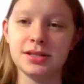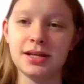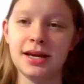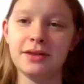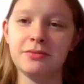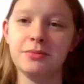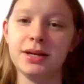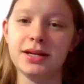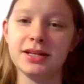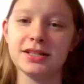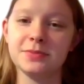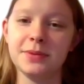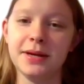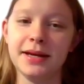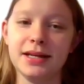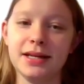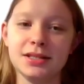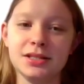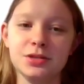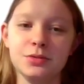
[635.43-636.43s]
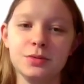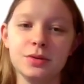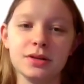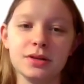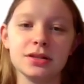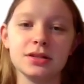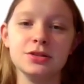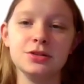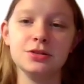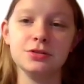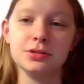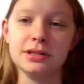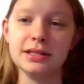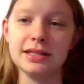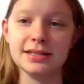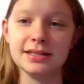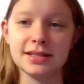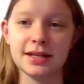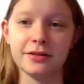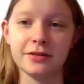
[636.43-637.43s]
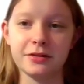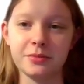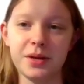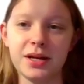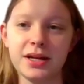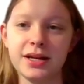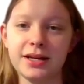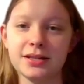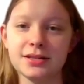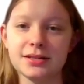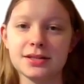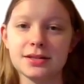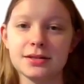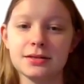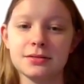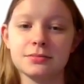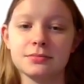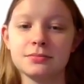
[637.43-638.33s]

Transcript: have been expanded to include these other meanings?